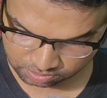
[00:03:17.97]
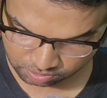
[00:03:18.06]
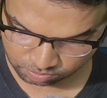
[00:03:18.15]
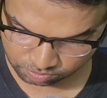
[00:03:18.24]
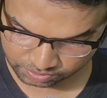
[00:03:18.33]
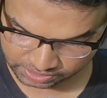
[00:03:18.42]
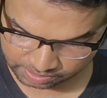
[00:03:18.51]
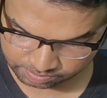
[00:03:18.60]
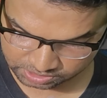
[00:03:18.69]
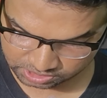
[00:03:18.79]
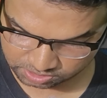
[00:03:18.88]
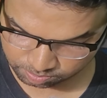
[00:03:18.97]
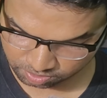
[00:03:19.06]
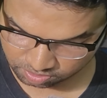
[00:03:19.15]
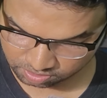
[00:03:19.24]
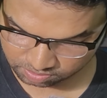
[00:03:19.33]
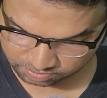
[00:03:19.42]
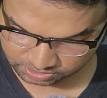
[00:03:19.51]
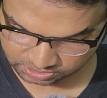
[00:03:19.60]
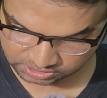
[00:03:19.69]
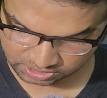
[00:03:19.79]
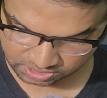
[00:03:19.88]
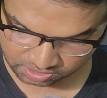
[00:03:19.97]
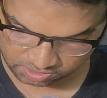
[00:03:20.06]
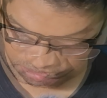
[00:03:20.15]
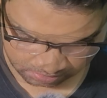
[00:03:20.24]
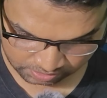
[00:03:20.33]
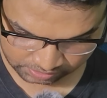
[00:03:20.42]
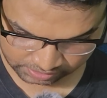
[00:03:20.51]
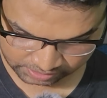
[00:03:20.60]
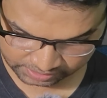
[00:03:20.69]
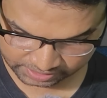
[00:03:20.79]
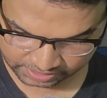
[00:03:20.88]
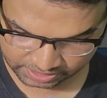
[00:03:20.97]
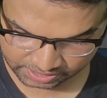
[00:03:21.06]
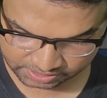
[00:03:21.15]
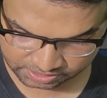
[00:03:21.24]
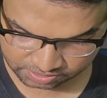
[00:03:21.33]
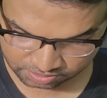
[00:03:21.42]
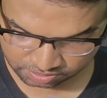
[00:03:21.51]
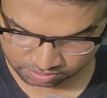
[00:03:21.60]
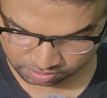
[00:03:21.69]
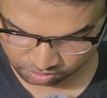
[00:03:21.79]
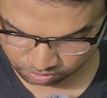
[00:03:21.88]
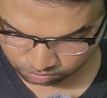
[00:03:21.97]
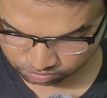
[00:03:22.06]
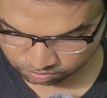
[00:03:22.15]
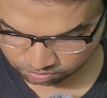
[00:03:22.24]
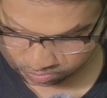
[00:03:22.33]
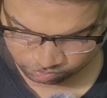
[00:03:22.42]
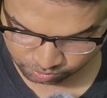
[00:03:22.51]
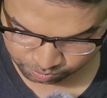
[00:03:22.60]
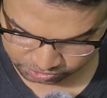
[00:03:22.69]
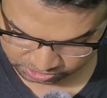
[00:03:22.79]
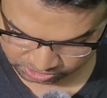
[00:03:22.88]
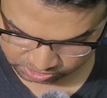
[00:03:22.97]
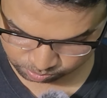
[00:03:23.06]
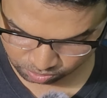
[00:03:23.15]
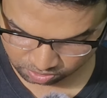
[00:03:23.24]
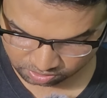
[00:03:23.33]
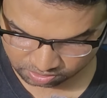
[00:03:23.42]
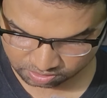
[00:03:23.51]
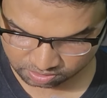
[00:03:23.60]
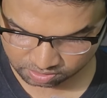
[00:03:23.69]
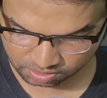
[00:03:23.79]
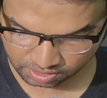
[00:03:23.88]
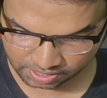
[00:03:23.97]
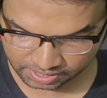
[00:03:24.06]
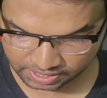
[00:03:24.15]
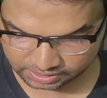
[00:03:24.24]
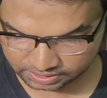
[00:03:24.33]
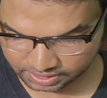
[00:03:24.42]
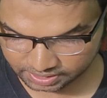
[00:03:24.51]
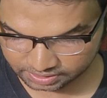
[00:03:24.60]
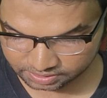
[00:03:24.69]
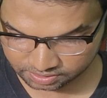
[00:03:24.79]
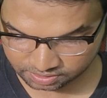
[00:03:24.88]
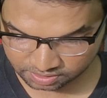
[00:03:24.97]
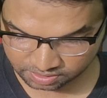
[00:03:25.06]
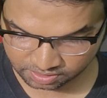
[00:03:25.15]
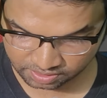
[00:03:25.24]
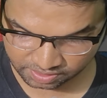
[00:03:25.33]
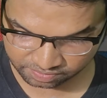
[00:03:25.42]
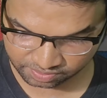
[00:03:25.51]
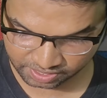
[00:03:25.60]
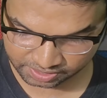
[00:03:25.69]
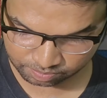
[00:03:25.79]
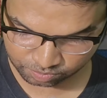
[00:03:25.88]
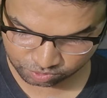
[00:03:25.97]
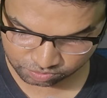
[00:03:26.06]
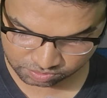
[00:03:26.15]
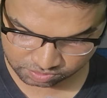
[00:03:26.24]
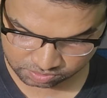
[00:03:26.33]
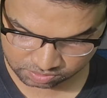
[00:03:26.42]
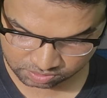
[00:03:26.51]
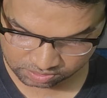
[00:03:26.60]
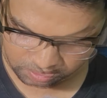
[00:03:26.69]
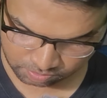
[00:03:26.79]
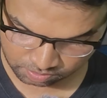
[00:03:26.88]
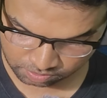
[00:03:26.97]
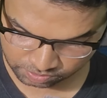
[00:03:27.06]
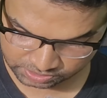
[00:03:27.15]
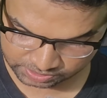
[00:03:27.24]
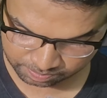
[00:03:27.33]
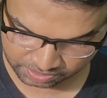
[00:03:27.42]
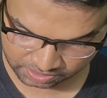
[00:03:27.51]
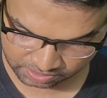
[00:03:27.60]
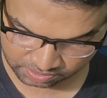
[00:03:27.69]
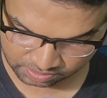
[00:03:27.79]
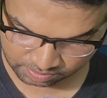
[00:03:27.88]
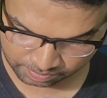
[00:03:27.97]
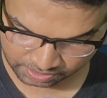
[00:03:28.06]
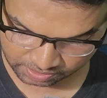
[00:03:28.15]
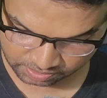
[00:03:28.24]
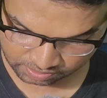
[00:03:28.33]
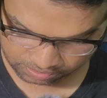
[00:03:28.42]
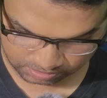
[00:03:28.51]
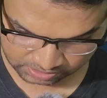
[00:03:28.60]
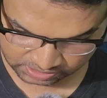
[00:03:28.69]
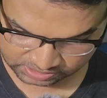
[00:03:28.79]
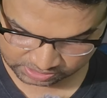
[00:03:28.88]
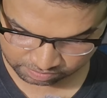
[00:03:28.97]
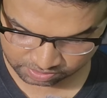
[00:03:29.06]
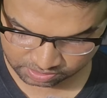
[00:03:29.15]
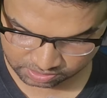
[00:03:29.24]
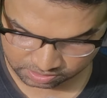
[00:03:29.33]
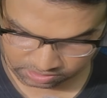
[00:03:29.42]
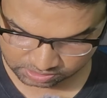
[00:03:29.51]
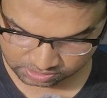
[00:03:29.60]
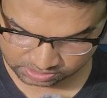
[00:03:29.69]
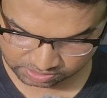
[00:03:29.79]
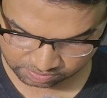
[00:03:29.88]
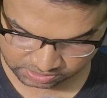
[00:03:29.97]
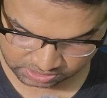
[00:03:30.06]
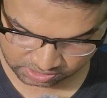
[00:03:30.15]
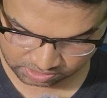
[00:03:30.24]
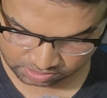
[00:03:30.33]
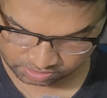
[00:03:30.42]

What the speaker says: Now we capture this pawn with a check. King d8. Now we push this pawn and attack the knight. If knight moves, we simply play e7, e7 check.